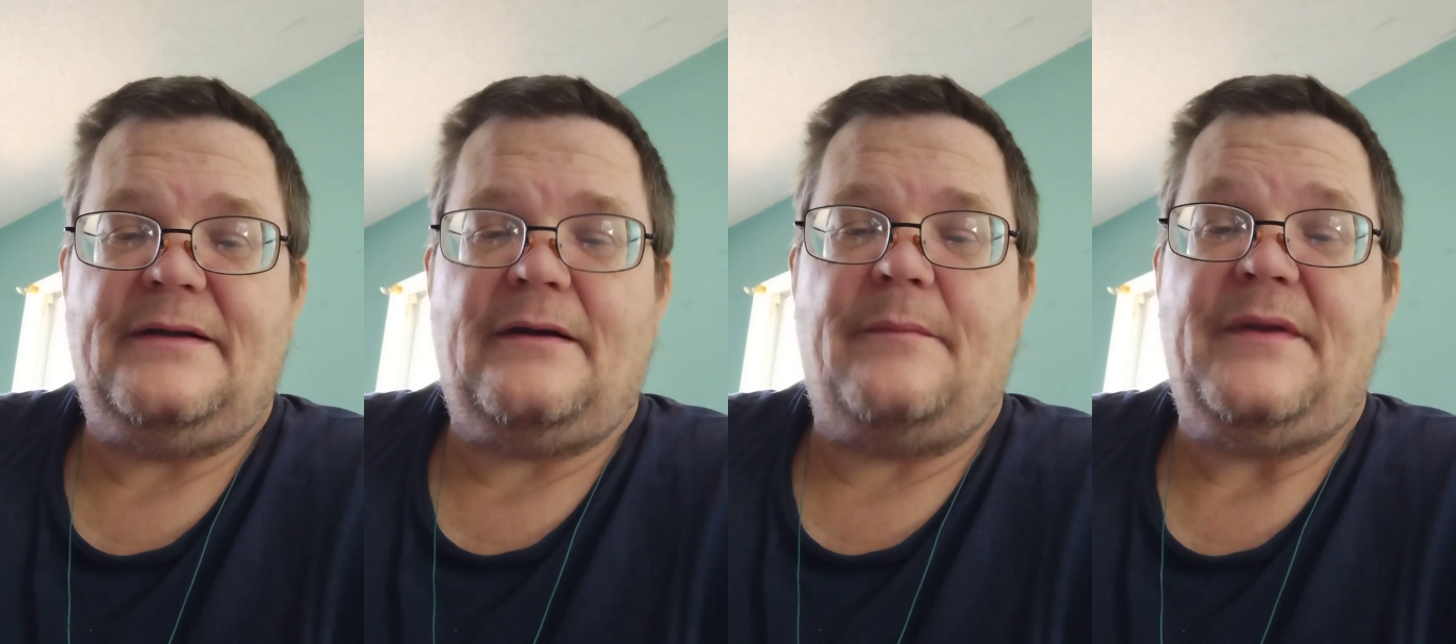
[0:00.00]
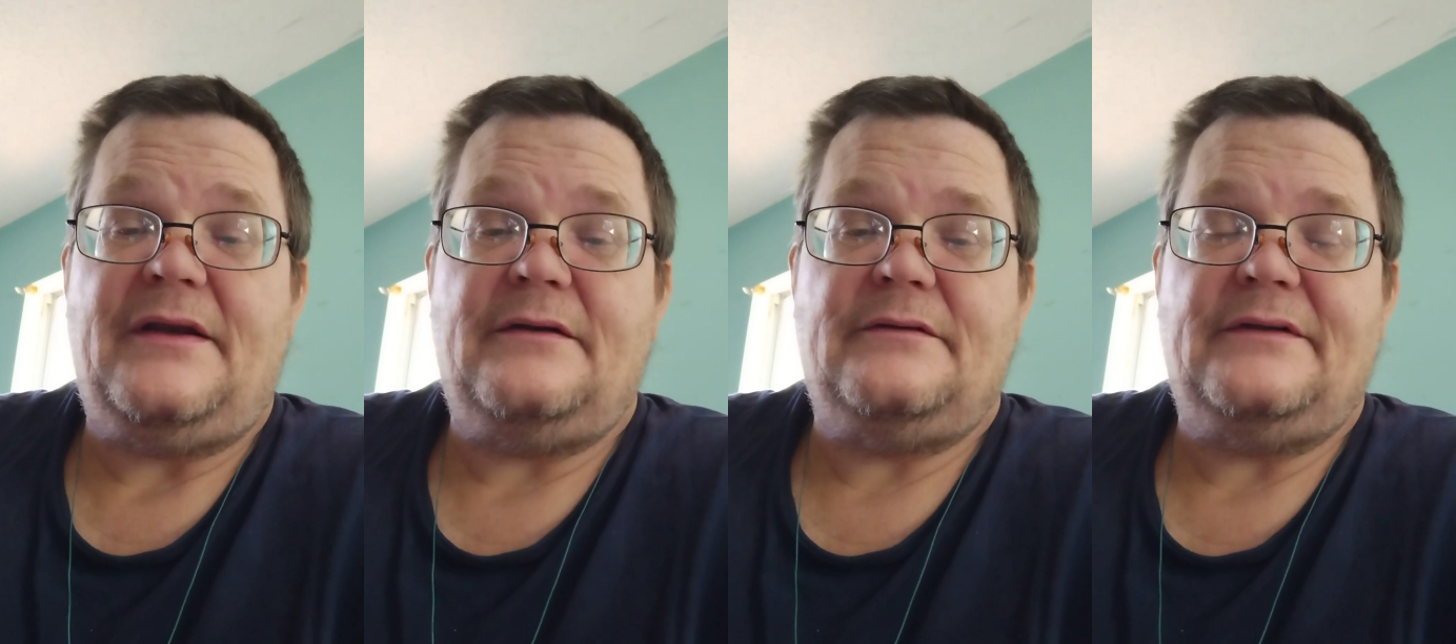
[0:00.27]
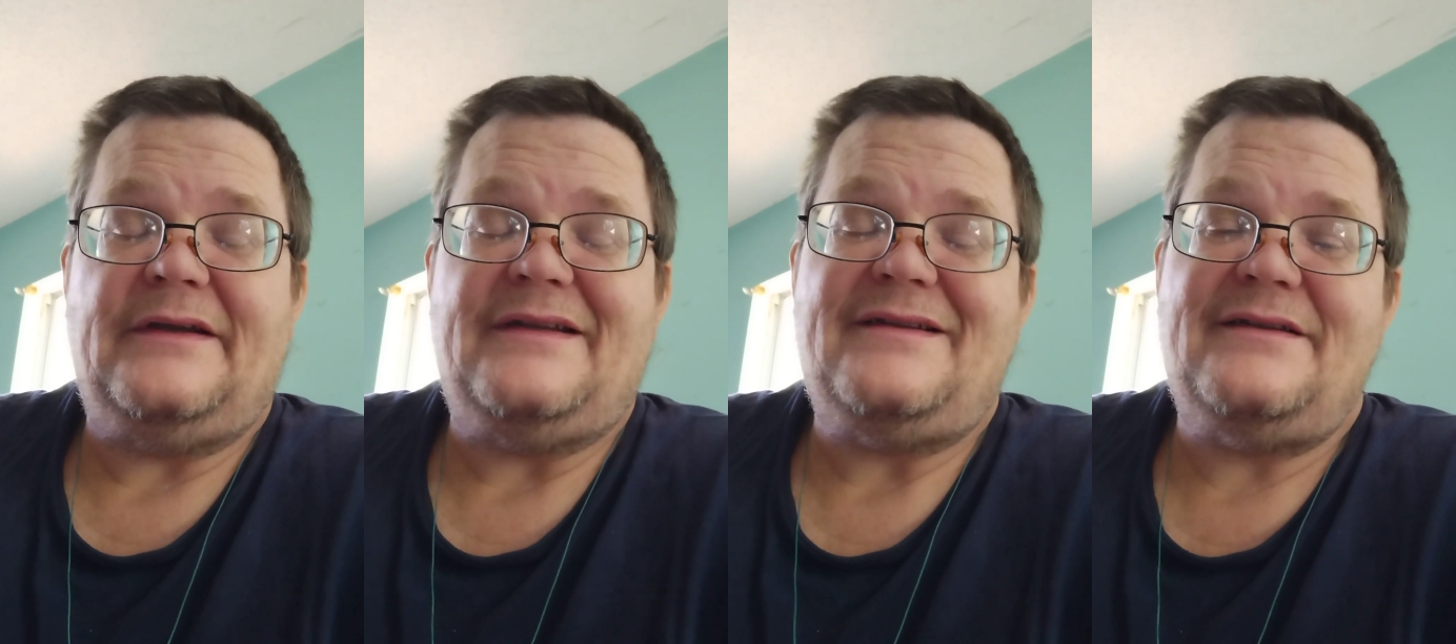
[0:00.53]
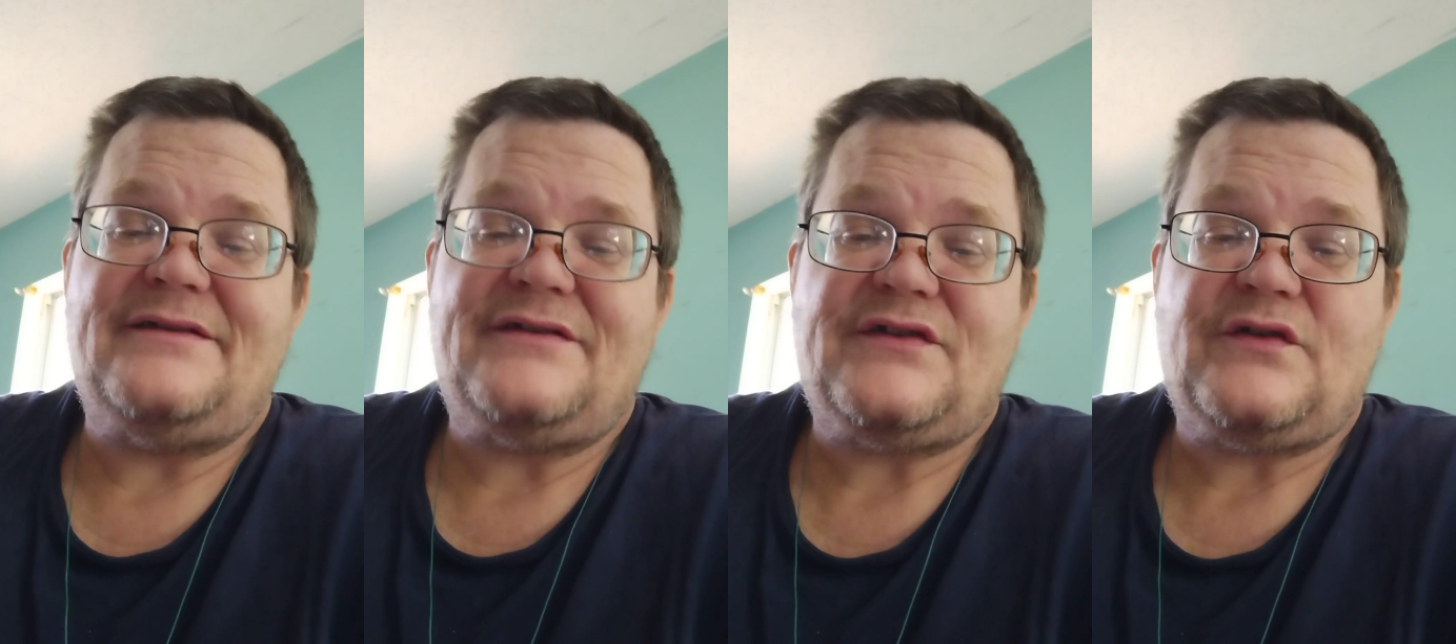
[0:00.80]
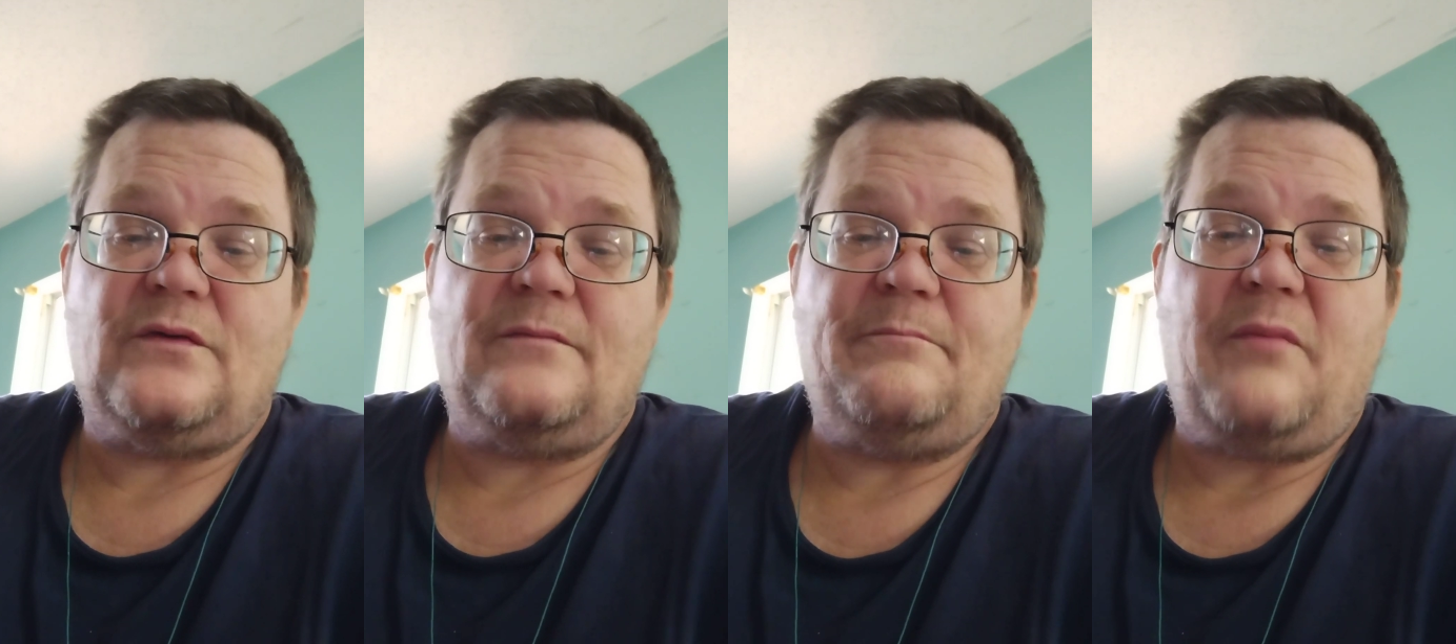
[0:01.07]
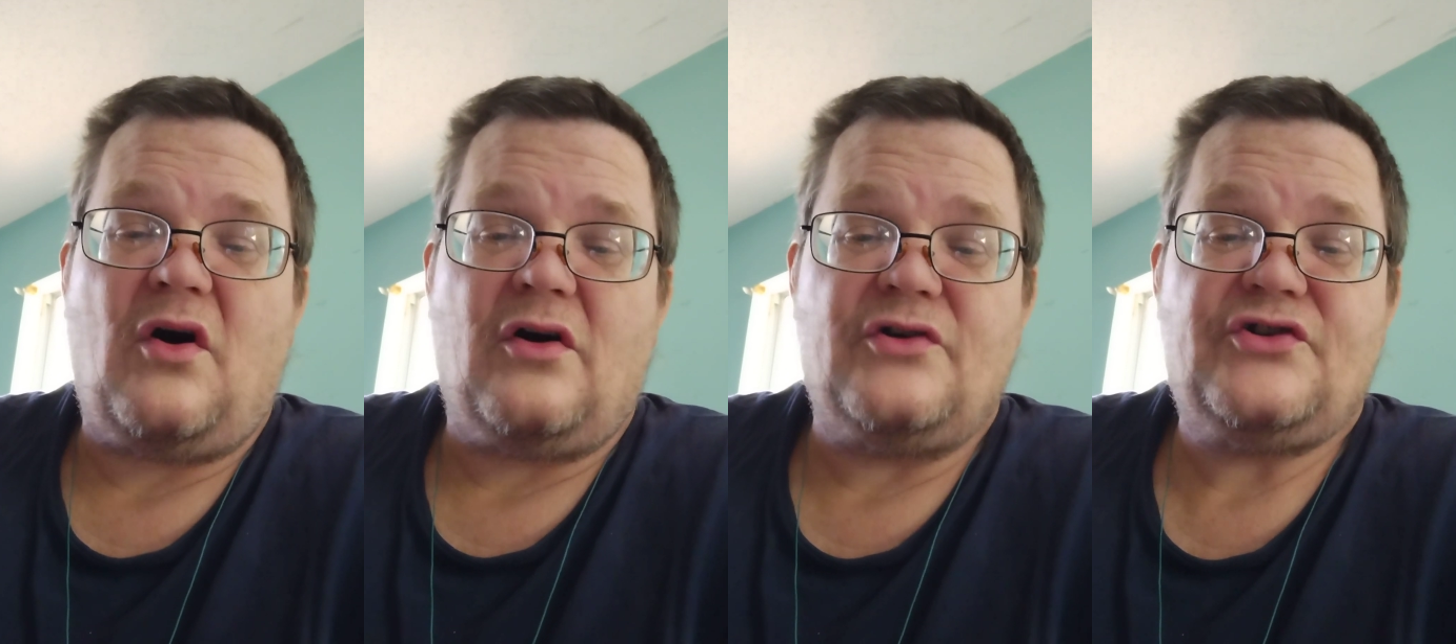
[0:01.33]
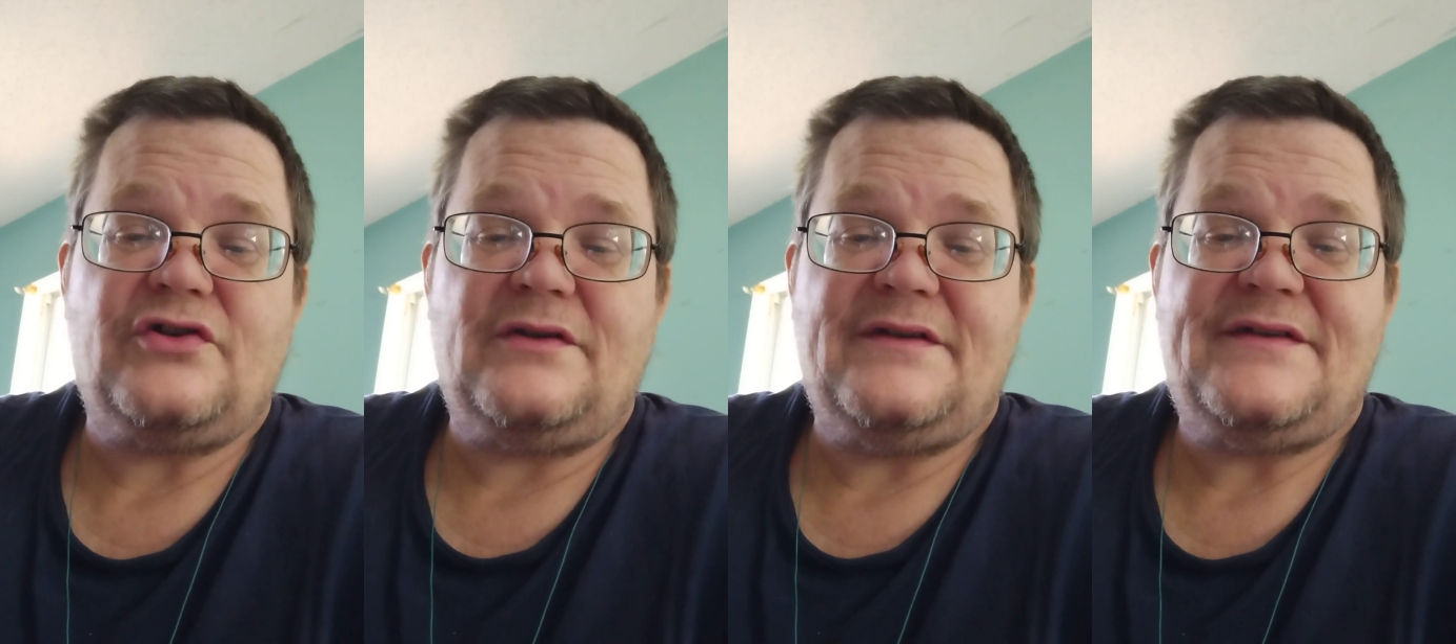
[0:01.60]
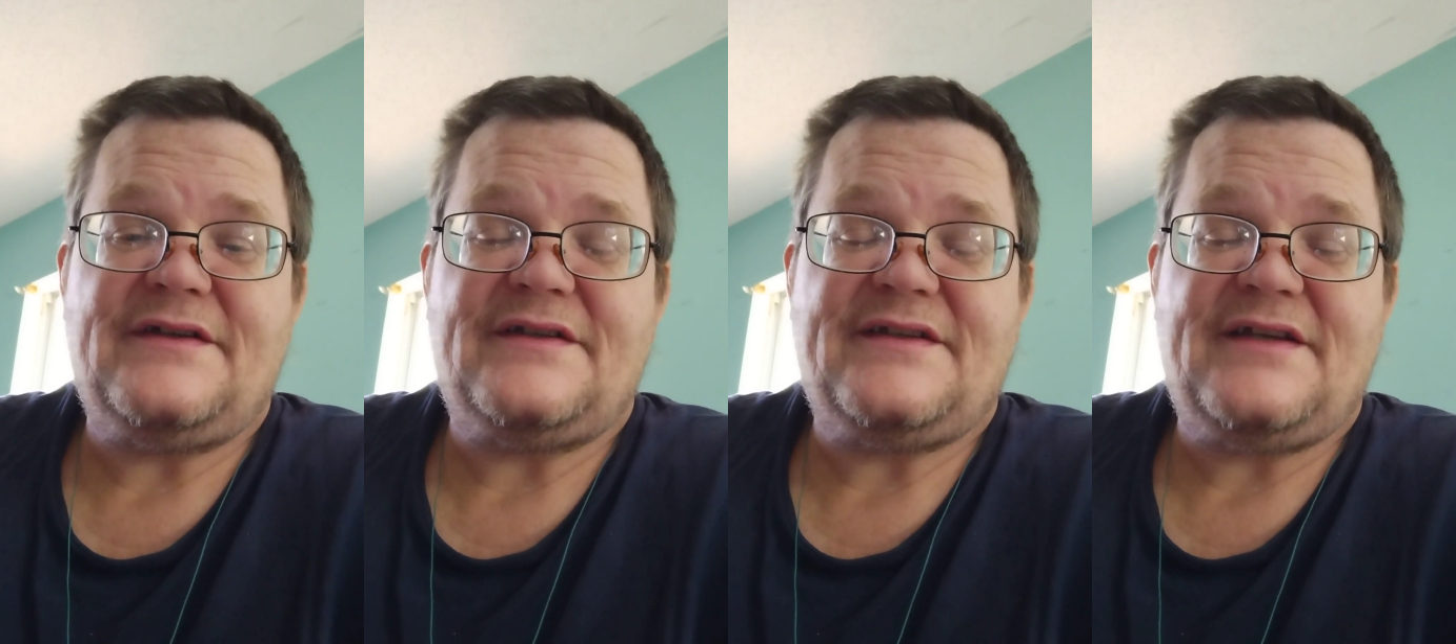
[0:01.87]
I mean, it's partially
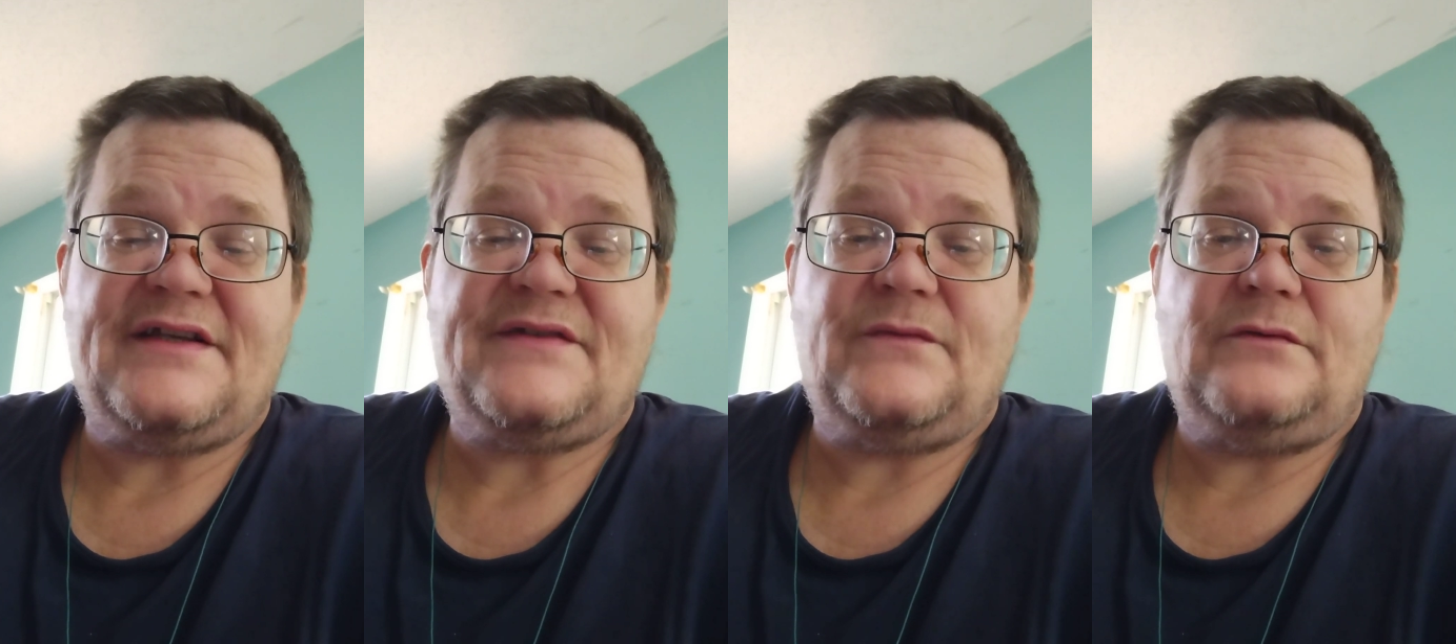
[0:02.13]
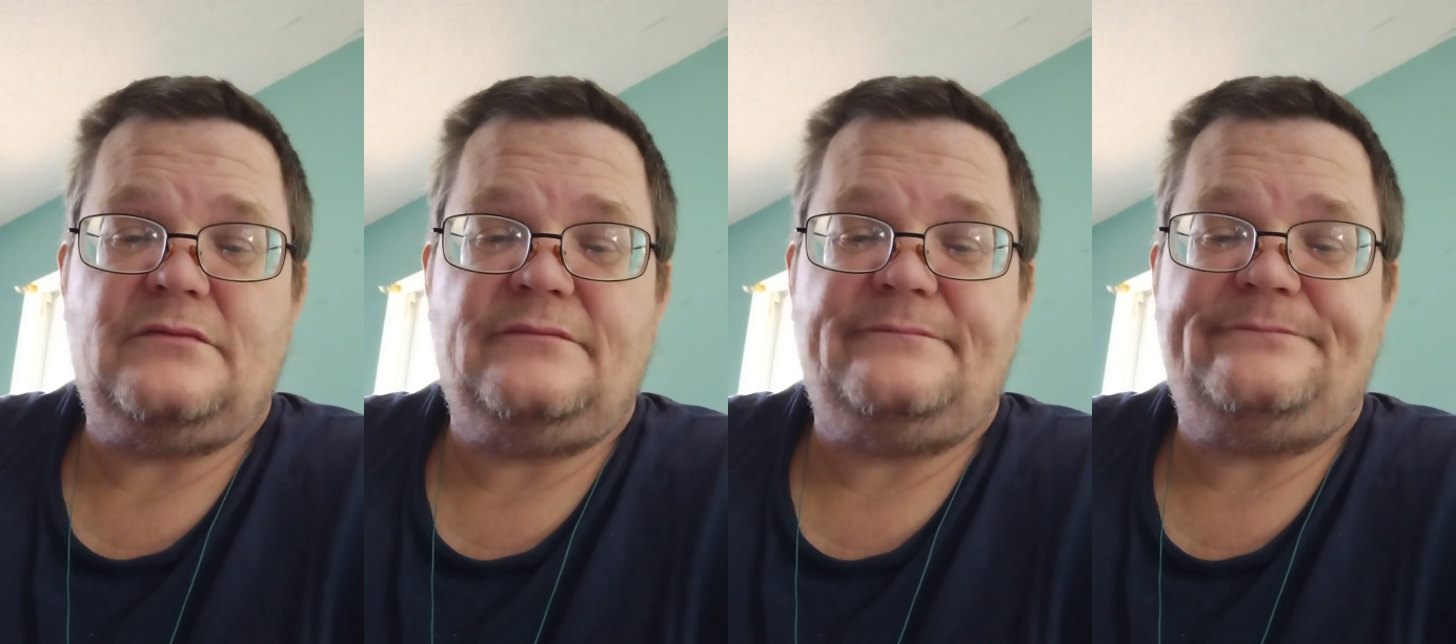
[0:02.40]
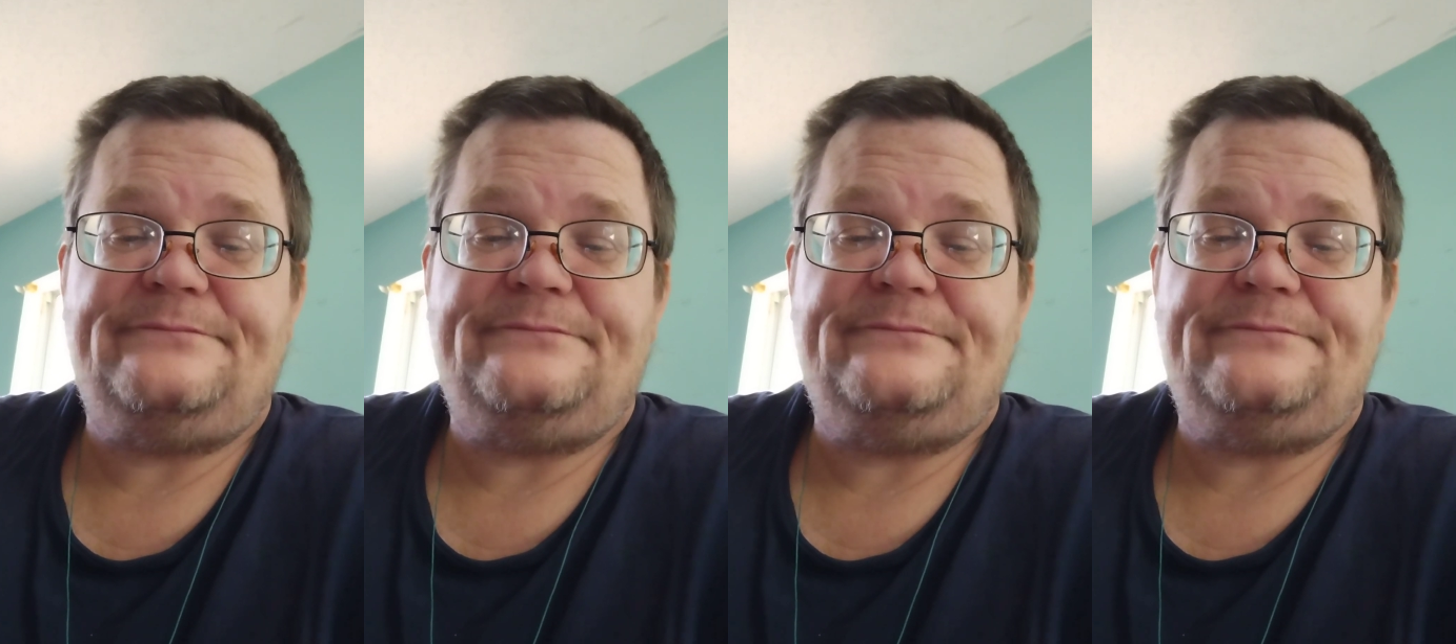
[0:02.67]
successful